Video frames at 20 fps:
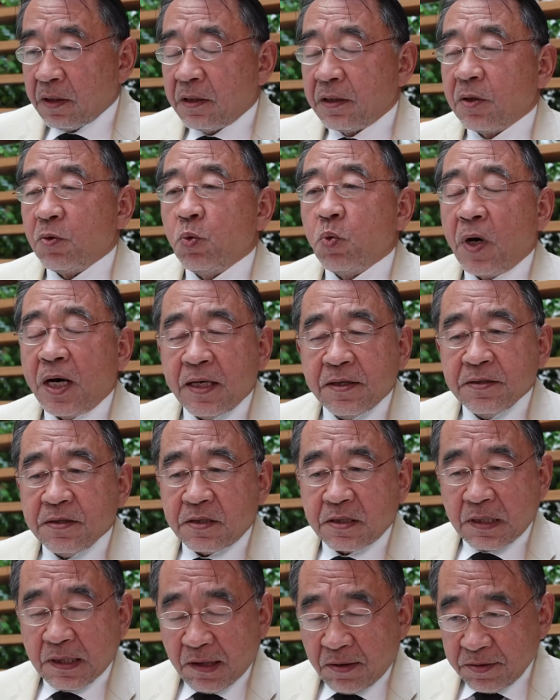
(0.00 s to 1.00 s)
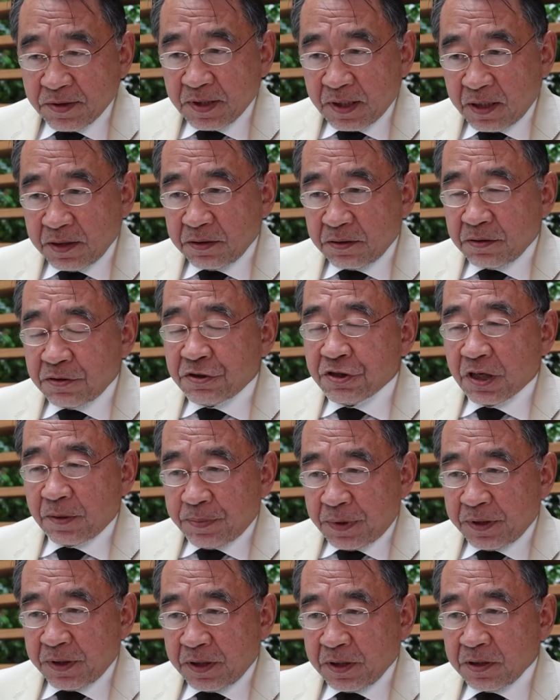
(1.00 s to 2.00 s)
The 1,000
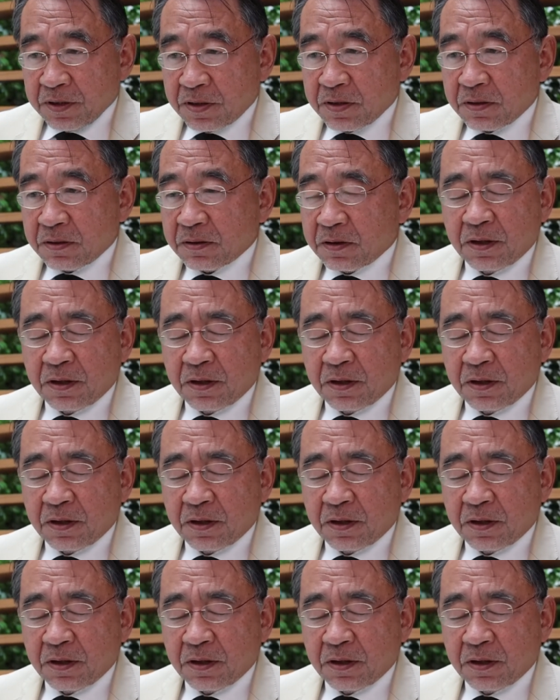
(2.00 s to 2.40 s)
Japanese,